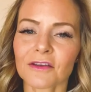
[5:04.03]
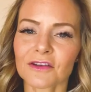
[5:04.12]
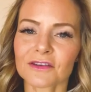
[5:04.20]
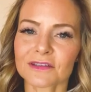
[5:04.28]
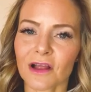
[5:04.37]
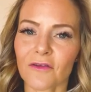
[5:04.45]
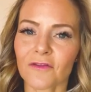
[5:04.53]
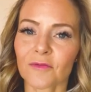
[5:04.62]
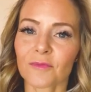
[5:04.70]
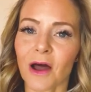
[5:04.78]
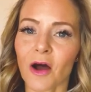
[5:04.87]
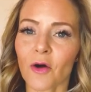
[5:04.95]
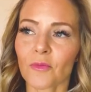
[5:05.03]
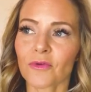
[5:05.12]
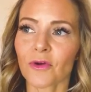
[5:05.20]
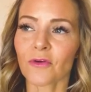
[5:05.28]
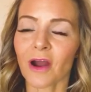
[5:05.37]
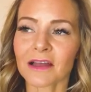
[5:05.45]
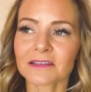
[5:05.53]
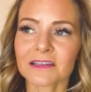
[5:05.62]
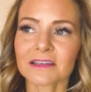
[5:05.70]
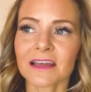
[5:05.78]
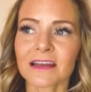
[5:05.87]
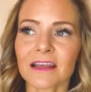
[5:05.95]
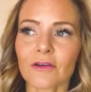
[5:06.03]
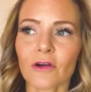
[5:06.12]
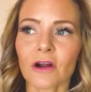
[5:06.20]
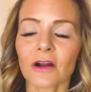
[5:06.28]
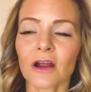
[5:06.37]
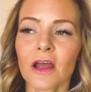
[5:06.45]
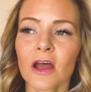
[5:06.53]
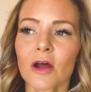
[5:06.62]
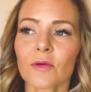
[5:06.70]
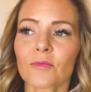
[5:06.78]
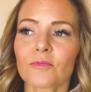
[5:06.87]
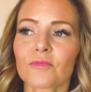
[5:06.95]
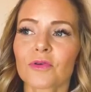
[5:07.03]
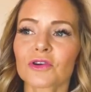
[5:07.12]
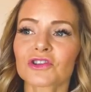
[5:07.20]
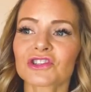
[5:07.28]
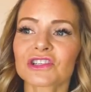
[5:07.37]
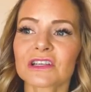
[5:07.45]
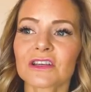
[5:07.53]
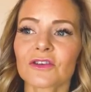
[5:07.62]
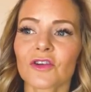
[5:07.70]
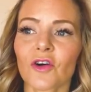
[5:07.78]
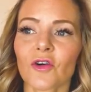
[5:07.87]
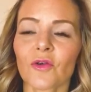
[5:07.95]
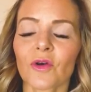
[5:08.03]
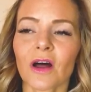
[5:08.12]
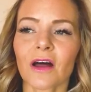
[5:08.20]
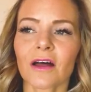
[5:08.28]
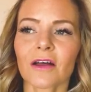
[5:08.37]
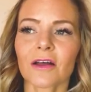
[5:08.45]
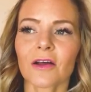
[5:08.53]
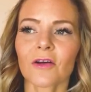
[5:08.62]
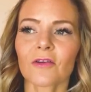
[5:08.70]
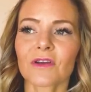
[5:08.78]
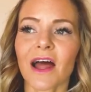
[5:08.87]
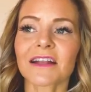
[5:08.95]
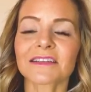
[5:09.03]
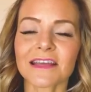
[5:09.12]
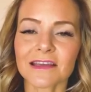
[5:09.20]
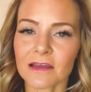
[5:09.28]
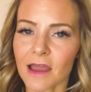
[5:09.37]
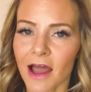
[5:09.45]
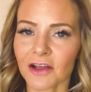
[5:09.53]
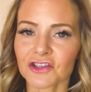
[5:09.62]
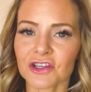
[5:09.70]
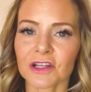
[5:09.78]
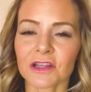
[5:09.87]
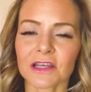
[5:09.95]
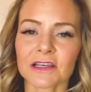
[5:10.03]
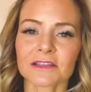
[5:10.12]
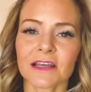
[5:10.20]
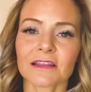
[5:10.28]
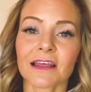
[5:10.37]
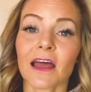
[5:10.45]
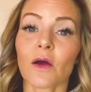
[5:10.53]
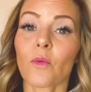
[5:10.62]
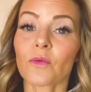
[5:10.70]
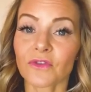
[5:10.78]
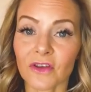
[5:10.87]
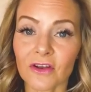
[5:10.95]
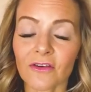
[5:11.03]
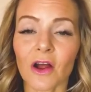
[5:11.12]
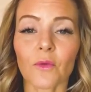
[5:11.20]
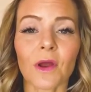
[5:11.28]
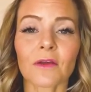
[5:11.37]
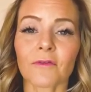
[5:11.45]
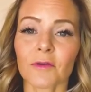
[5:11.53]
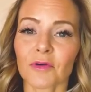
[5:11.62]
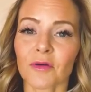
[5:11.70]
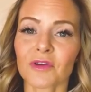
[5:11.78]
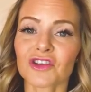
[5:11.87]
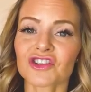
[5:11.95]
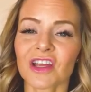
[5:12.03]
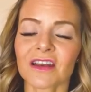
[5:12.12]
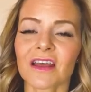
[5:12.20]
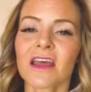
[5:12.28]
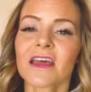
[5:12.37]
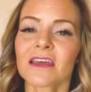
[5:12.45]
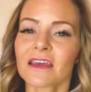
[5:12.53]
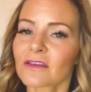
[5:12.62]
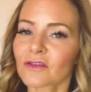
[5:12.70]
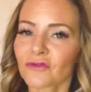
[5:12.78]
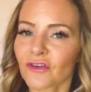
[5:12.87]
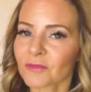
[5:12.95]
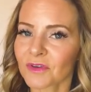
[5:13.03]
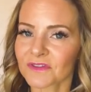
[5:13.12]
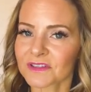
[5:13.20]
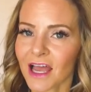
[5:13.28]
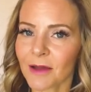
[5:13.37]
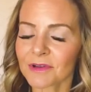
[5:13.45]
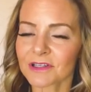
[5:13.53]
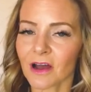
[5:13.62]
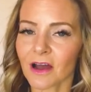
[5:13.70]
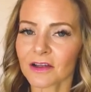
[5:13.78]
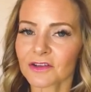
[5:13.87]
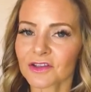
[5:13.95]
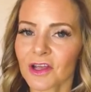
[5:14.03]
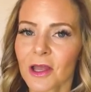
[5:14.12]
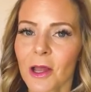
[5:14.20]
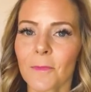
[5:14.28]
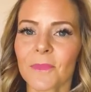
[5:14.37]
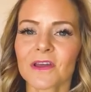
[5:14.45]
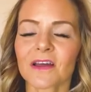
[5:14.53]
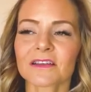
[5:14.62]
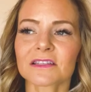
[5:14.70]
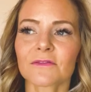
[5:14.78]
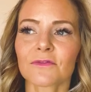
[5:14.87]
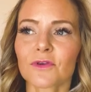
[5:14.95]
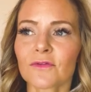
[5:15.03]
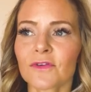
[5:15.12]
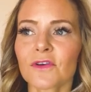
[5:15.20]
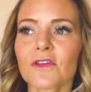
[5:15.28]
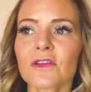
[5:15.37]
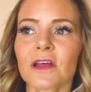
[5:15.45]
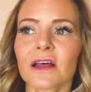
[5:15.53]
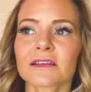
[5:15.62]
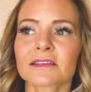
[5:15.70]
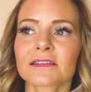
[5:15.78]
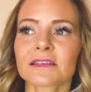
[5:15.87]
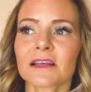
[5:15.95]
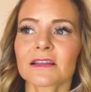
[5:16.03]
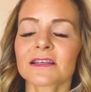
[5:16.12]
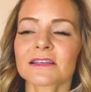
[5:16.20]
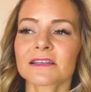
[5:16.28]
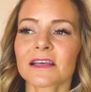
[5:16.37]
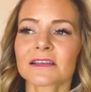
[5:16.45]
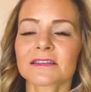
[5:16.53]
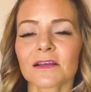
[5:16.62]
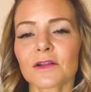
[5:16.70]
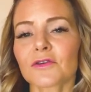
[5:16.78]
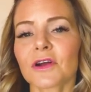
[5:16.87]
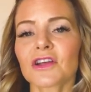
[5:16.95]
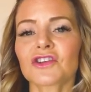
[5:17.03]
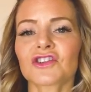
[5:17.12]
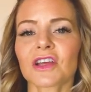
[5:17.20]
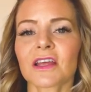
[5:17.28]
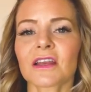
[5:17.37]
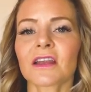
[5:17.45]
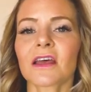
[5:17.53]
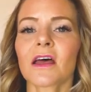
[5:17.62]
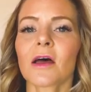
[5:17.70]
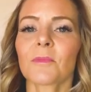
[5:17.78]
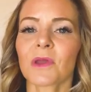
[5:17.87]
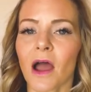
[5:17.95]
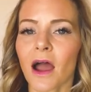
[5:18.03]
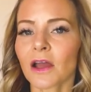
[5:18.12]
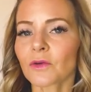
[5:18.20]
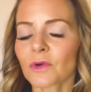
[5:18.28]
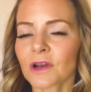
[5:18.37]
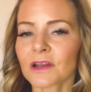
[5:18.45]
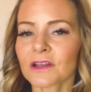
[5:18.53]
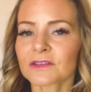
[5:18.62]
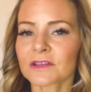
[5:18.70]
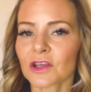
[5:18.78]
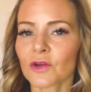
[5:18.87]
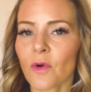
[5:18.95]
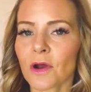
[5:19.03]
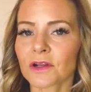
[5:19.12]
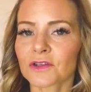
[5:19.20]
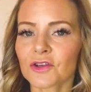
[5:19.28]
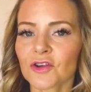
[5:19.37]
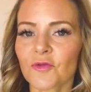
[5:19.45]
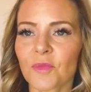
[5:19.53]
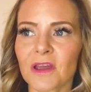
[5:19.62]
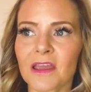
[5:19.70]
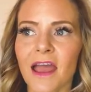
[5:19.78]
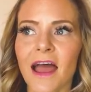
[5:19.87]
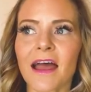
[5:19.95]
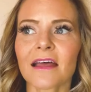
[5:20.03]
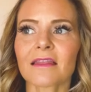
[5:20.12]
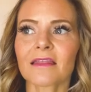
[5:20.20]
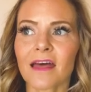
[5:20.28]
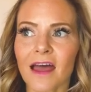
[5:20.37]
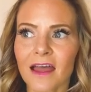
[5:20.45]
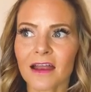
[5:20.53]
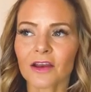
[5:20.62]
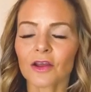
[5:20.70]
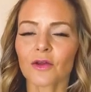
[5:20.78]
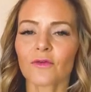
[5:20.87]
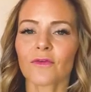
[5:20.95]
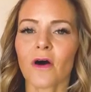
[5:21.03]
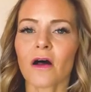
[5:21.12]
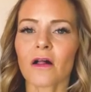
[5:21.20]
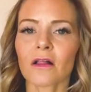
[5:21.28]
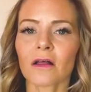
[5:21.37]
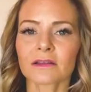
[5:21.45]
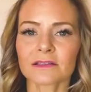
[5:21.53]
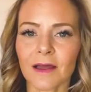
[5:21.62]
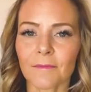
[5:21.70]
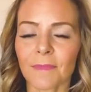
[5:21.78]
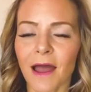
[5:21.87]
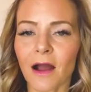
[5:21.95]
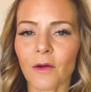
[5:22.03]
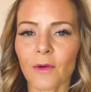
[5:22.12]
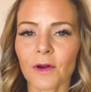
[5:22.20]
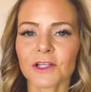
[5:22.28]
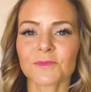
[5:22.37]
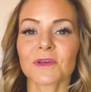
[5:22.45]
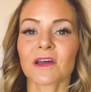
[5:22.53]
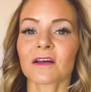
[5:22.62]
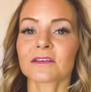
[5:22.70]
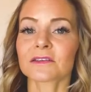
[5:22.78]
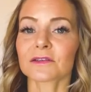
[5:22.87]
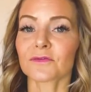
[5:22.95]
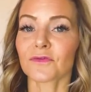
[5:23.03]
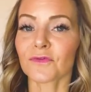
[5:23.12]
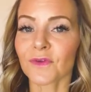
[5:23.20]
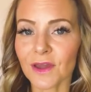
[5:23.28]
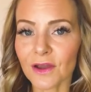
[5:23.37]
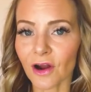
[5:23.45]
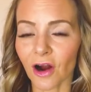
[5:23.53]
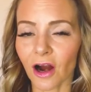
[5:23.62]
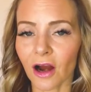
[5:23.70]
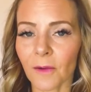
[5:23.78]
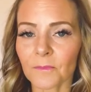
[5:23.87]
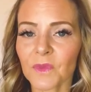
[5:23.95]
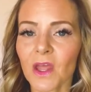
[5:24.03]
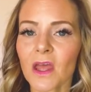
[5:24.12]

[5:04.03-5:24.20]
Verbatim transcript: yourself about procrastinating or push, you know, uh, not taking action and things like that, sitting around waiting for permission is a form of sabotage because if you feel a, this exhilaration behind what it is that you want to do but yet then you fall a step backwards because of the fear